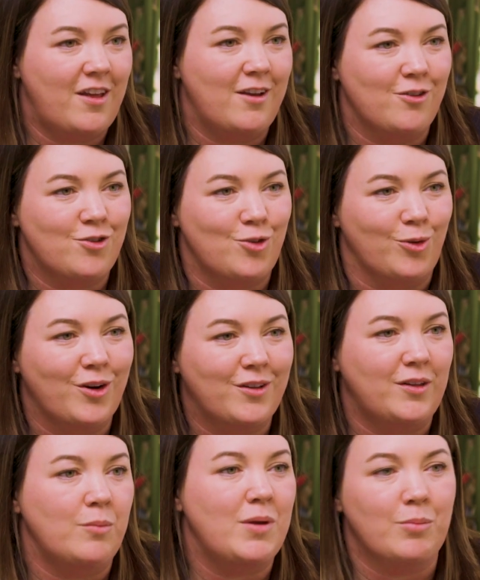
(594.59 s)
that
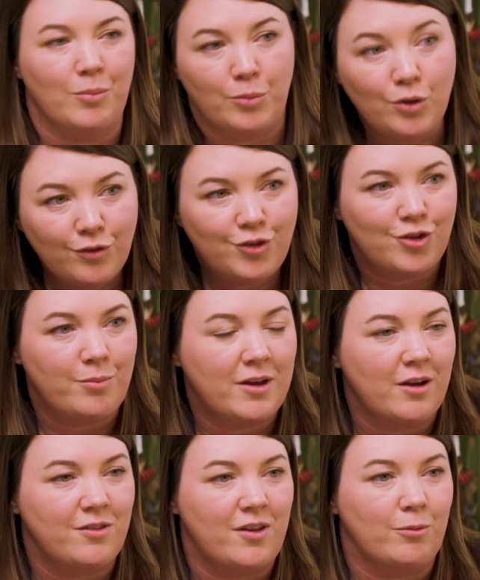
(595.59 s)
historically people moved to
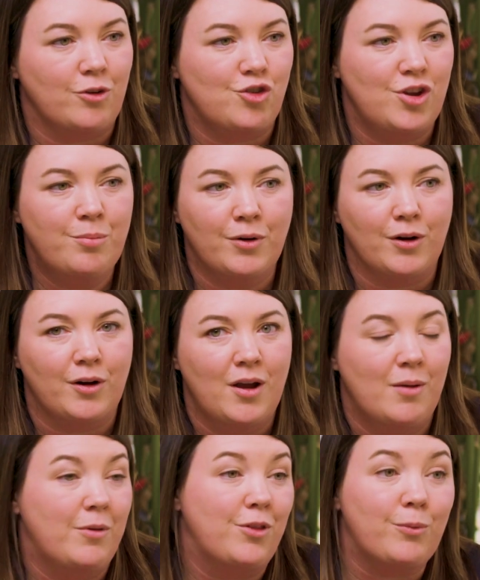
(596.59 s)
because they were cheaper.
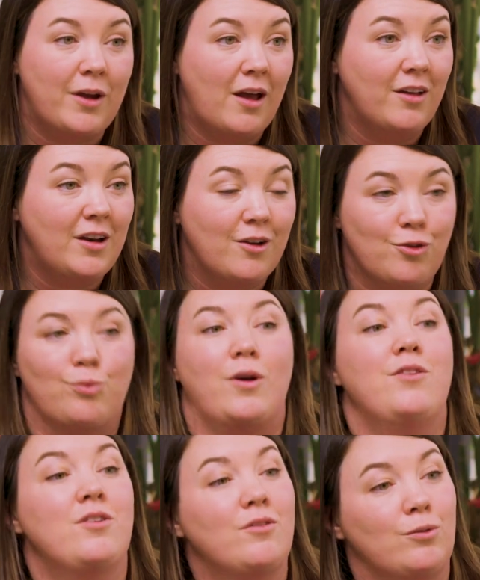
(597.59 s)
But the reality is
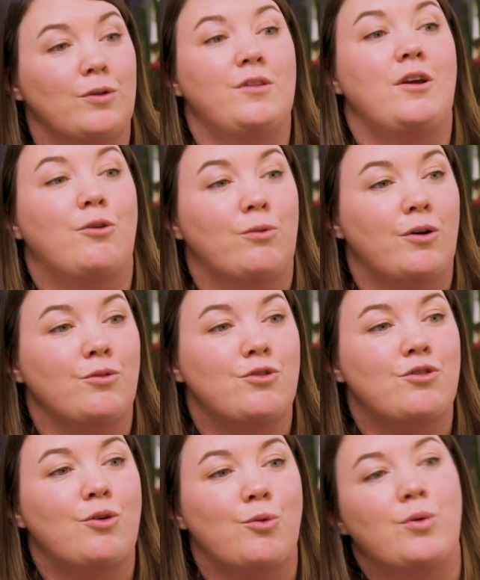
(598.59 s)
rents have really grown
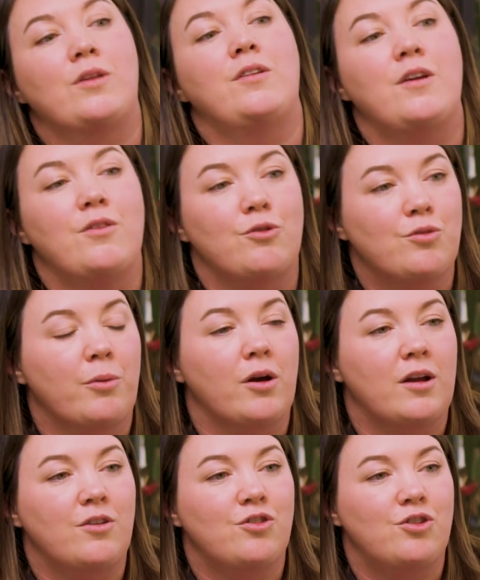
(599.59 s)
so quickly in those
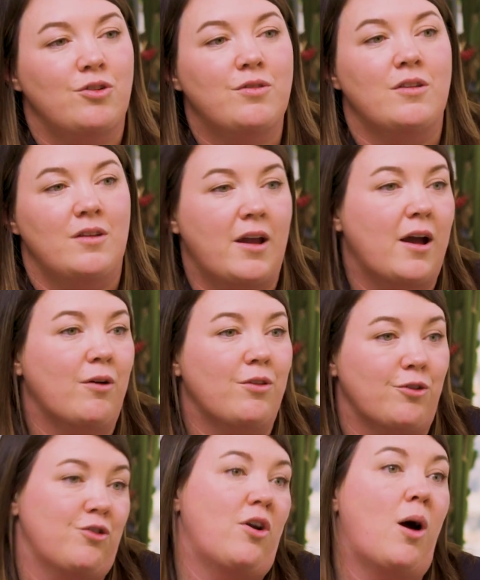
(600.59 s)
markets too, that now
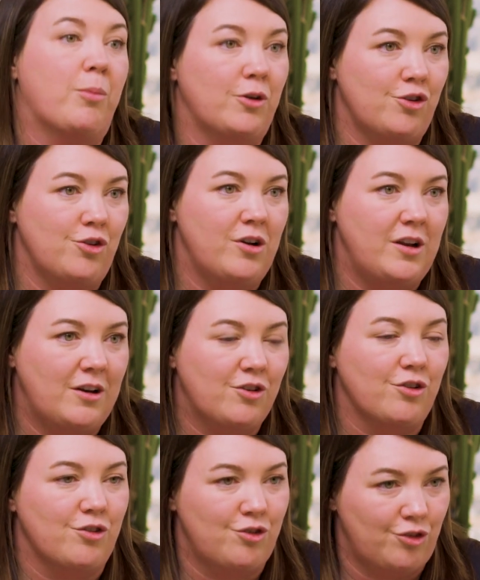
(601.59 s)
there's an opportunity
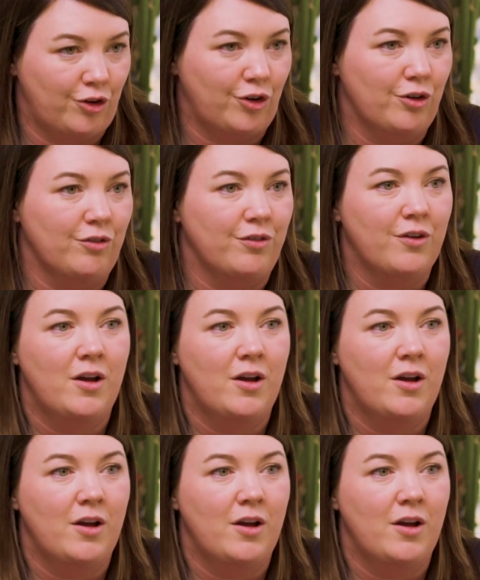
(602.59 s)
to serve